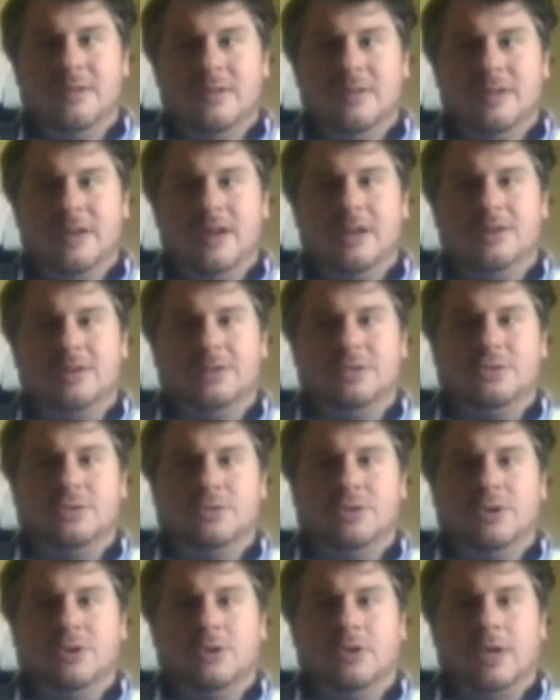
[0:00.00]
on how to do
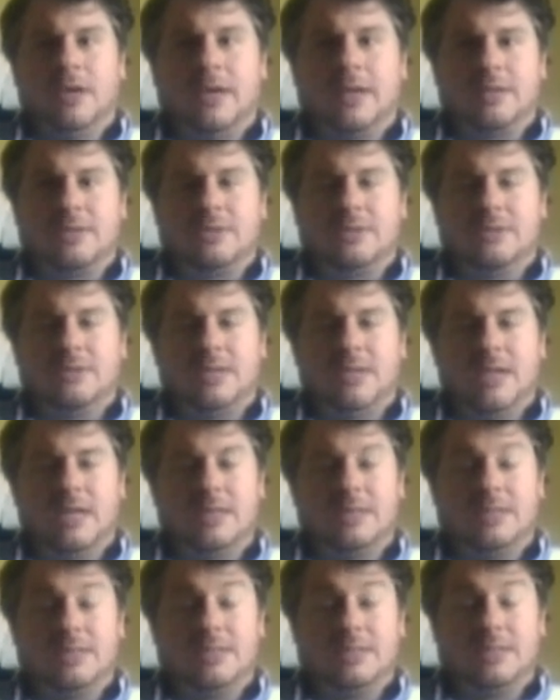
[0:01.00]
neural
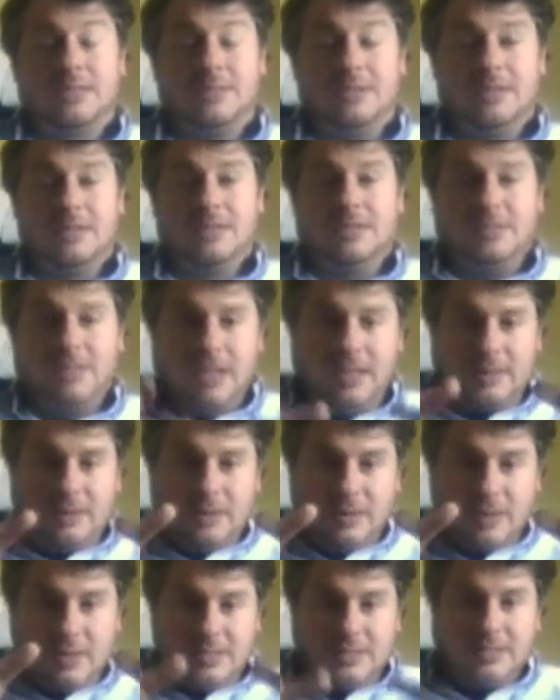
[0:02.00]
exercises so they can take
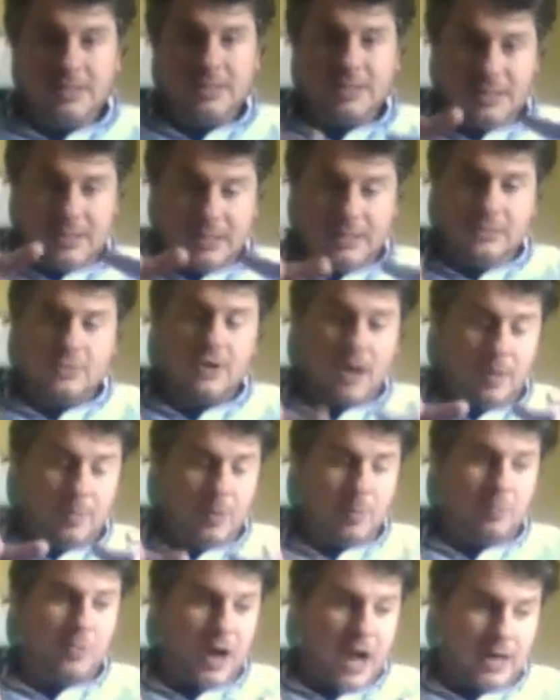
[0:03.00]
their existing
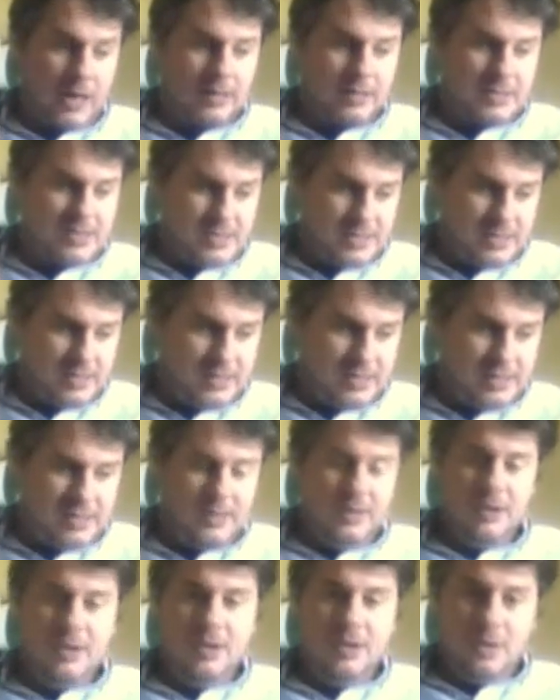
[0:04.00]
trauma practices
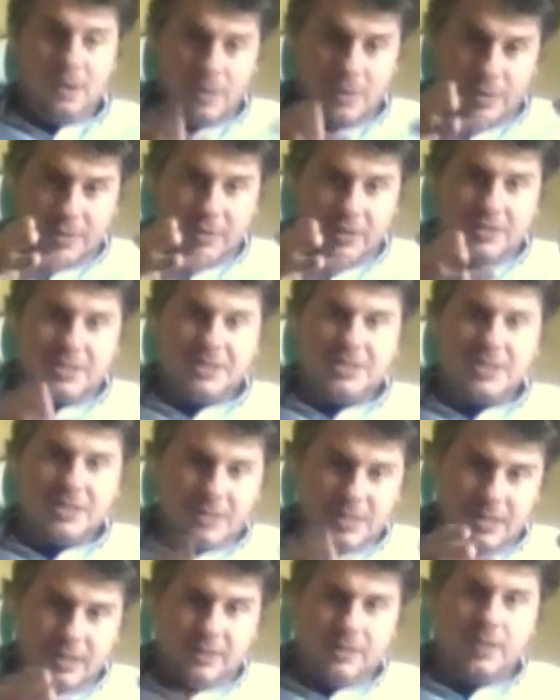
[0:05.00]
or their
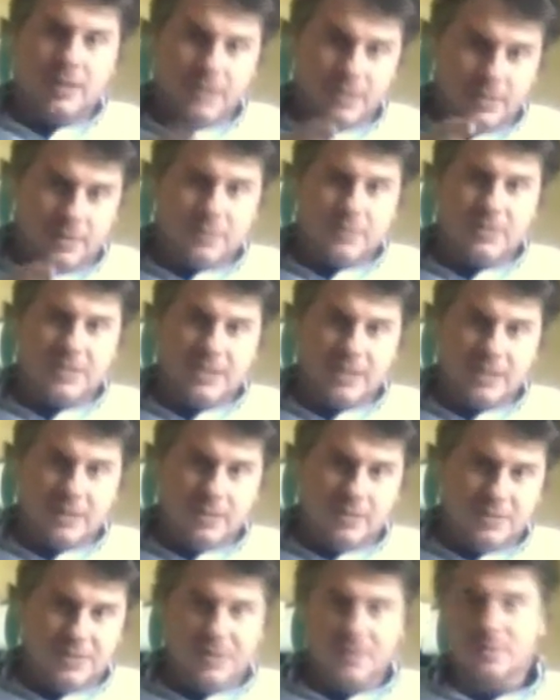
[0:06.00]
existing clinical
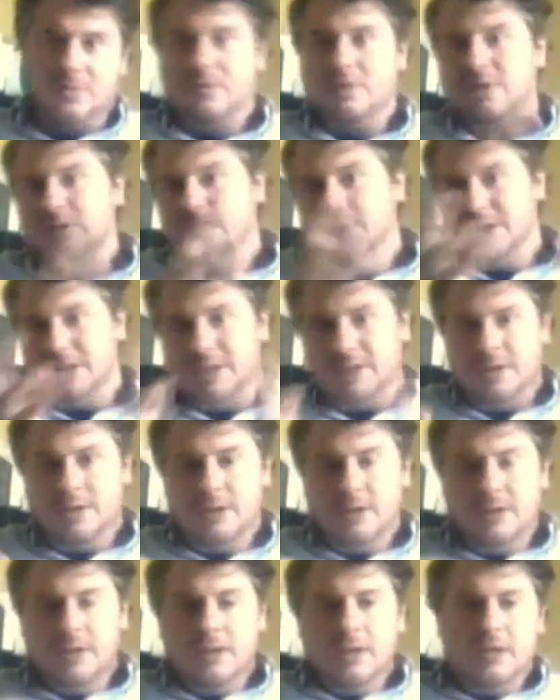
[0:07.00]
skills and really
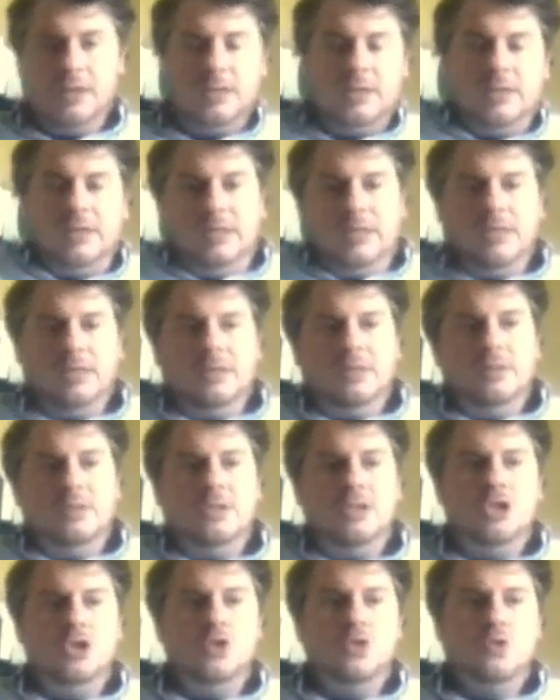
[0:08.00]

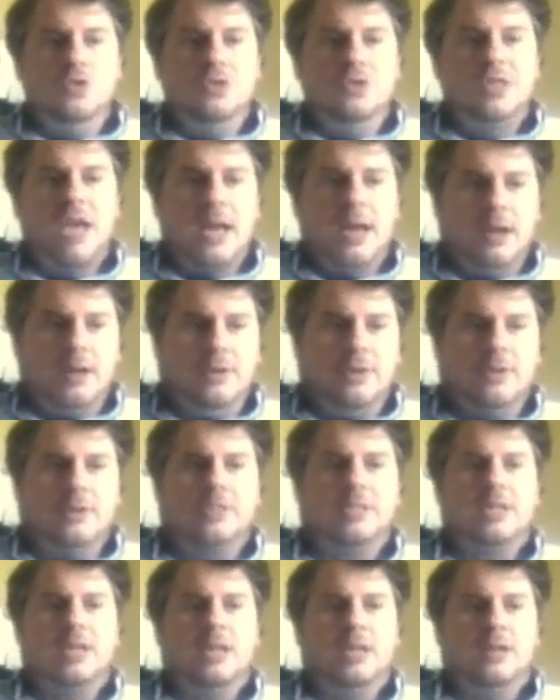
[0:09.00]
use that
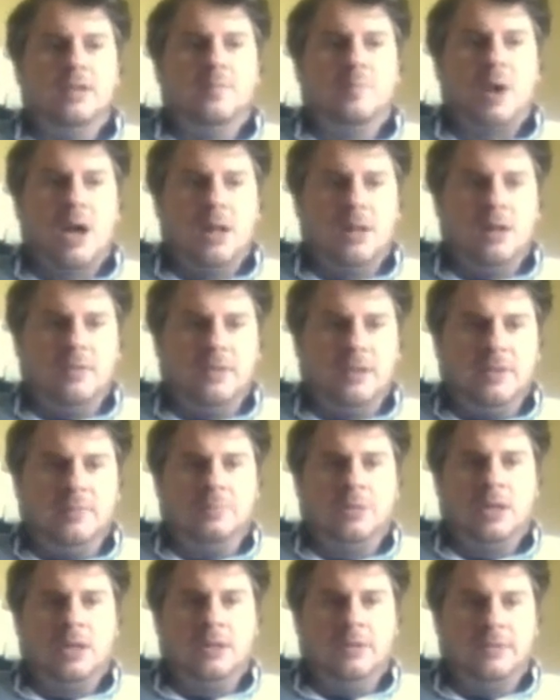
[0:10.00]
understanding of
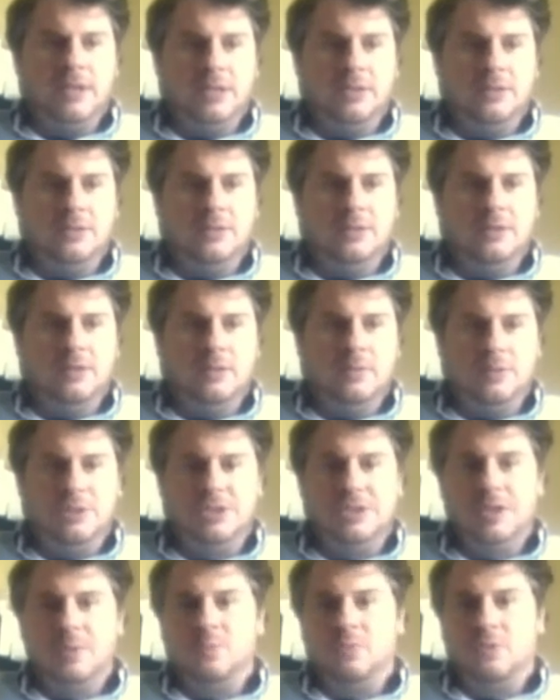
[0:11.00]
polyvagal theory,
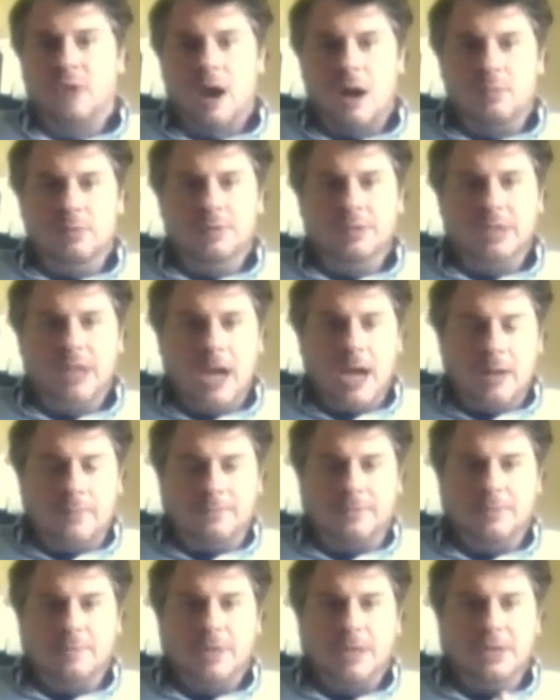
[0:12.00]
which they probably
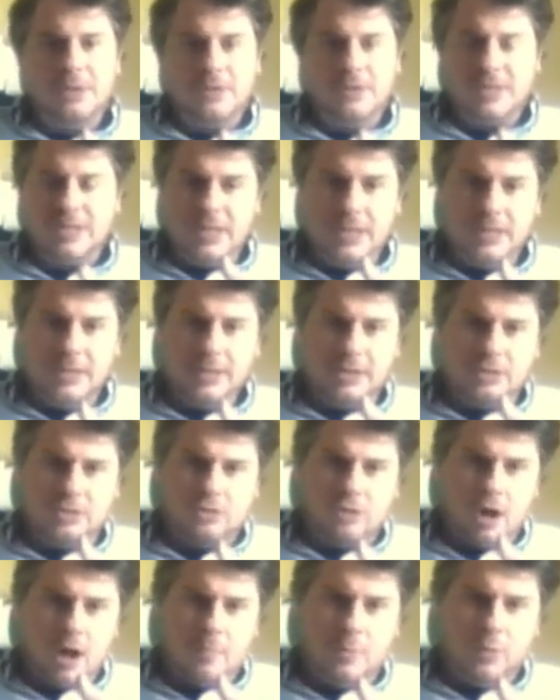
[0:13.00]
got from understanding
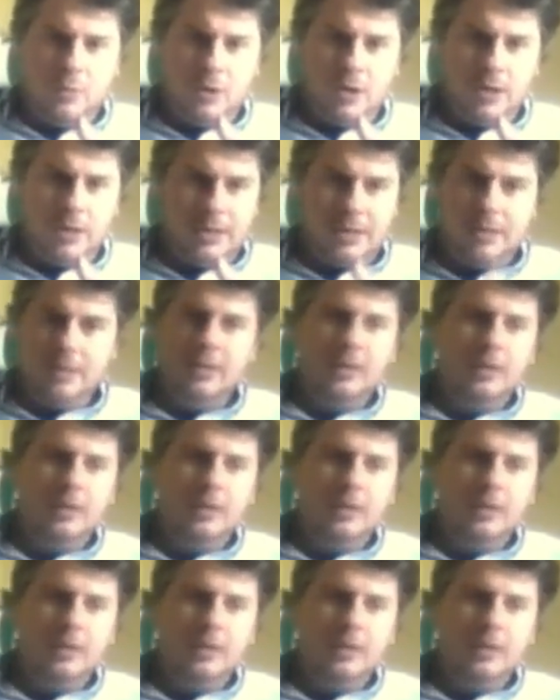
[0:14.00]
trauma work,